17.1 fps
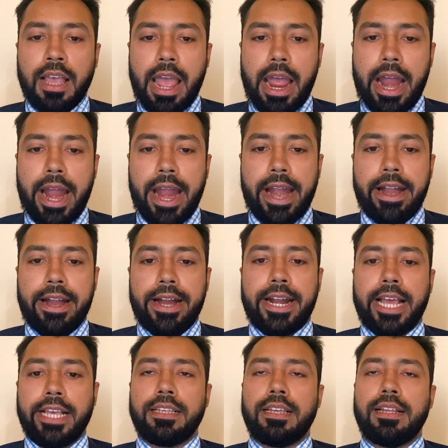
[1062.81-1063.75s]
and it
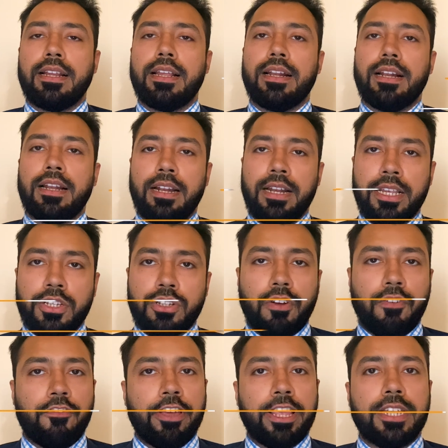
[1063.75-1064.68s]
has a list
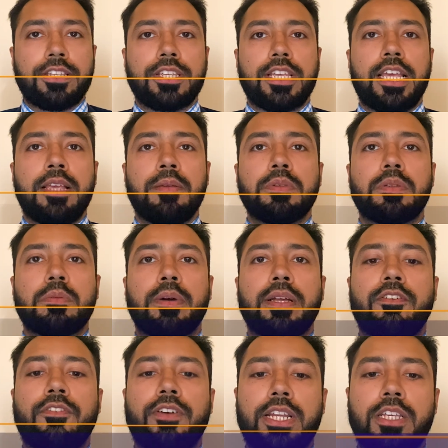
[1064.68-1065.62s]
of various schemes by
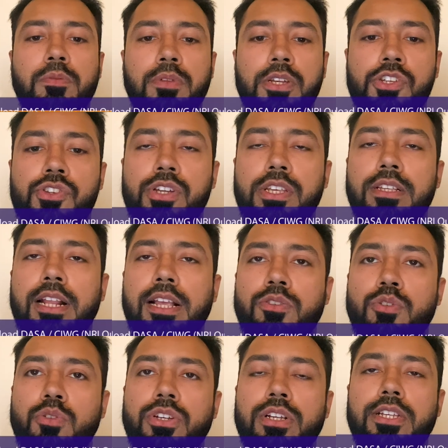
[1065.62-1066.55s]
the various ministries like
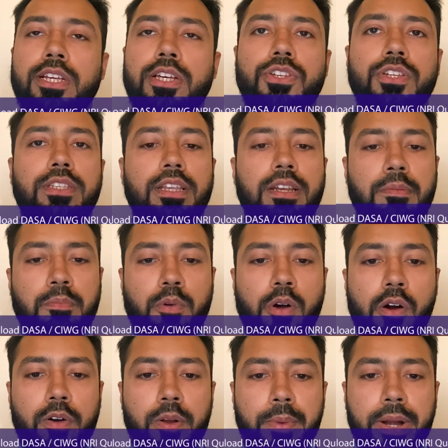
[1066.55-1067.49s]
Social Justice and
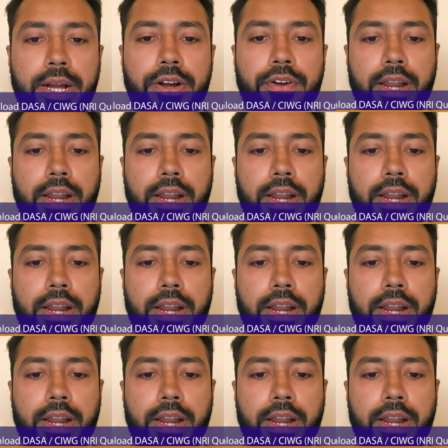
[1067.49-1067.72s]
Empowerment,